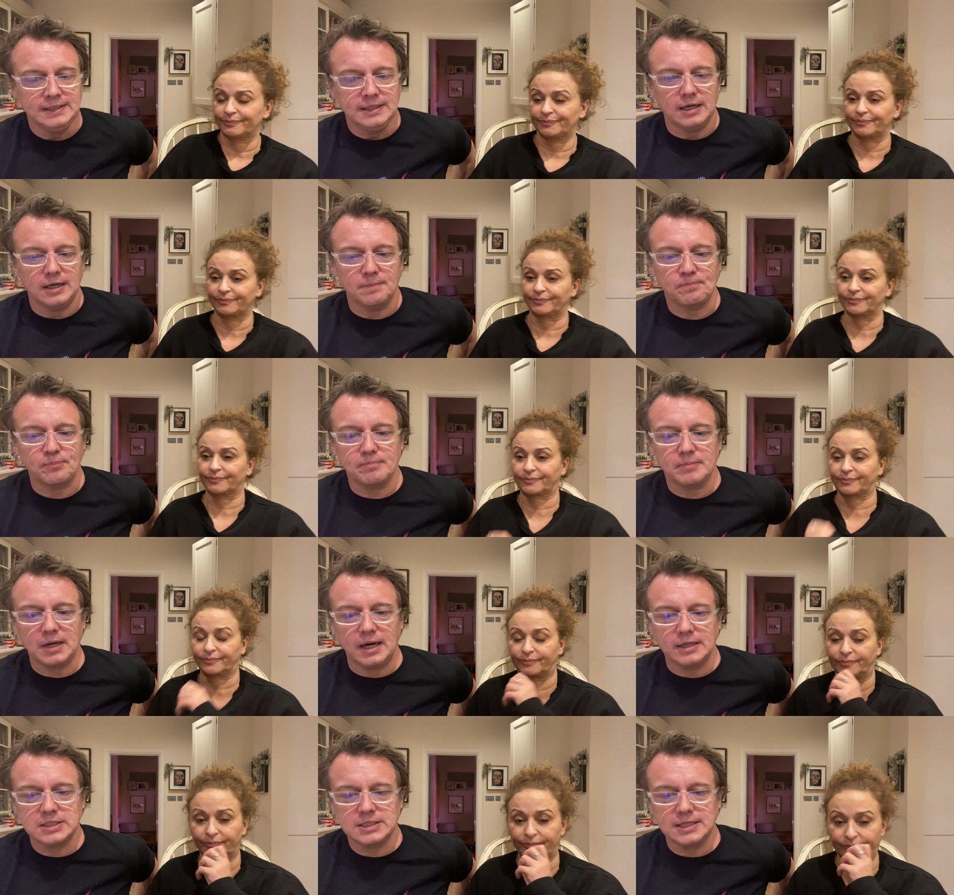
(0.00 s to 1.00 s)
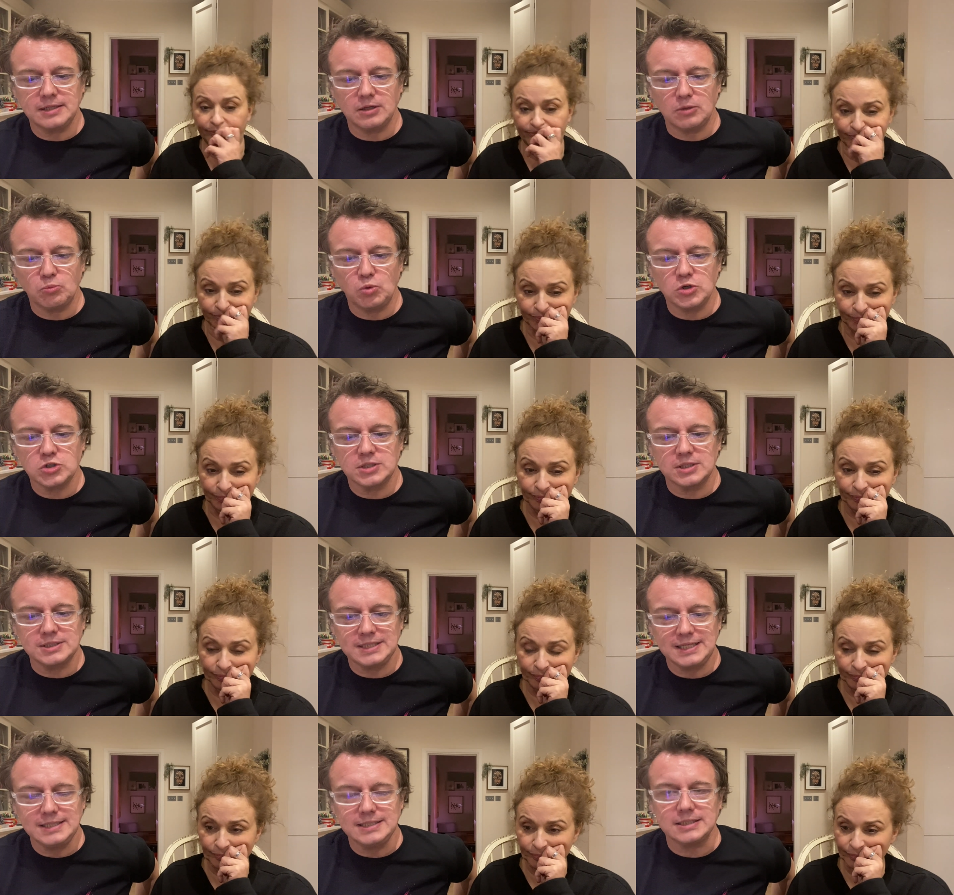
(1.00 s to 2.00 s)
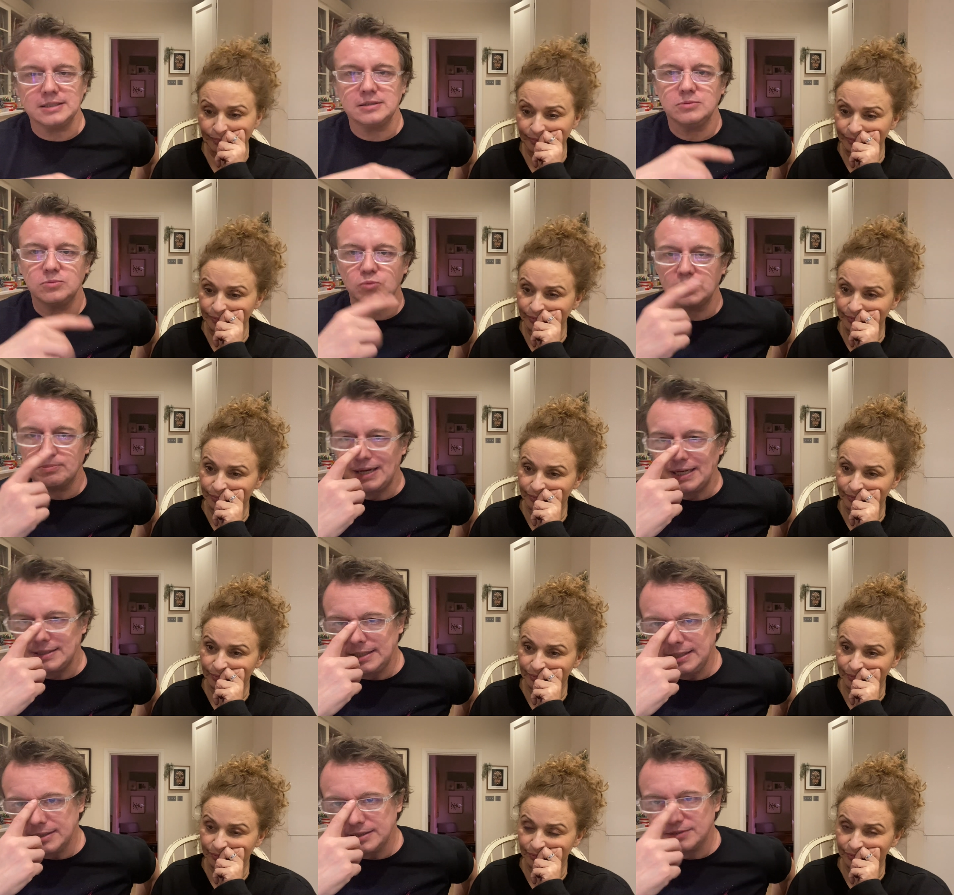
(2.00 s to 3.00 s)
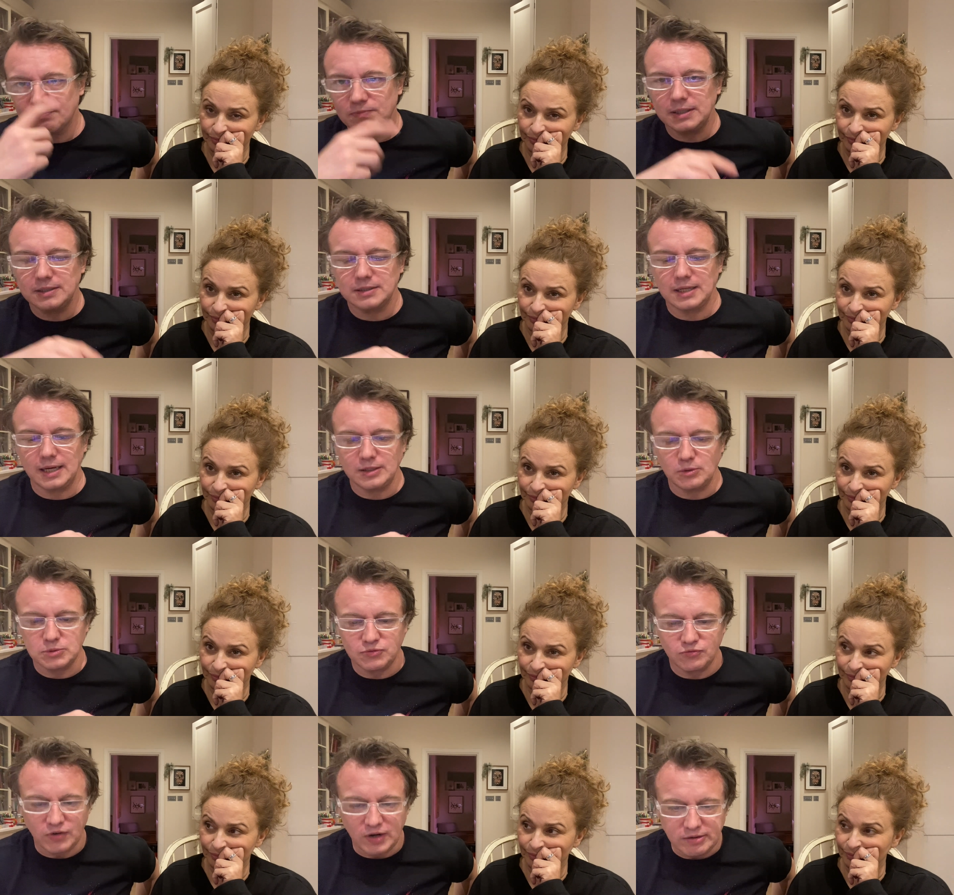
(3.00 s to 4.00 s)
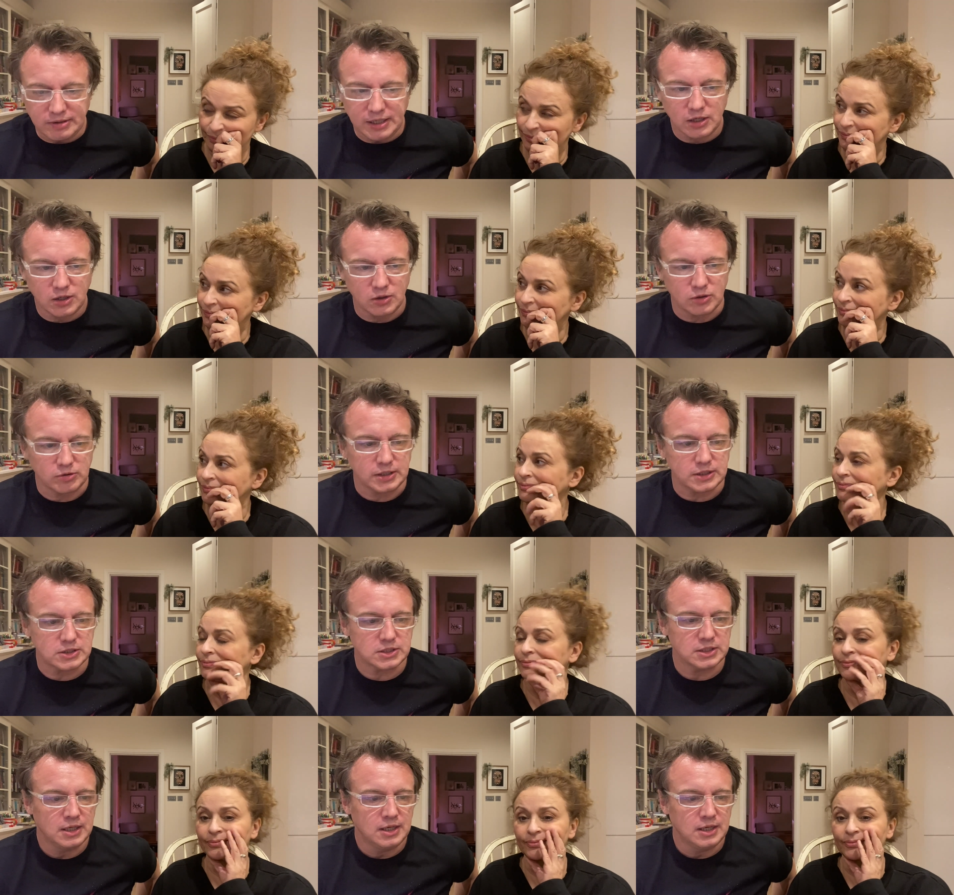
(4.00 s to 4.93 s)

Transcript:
Speaker 1: Um, I seen, I watched the teaser with Maddie, it, and it was very curious.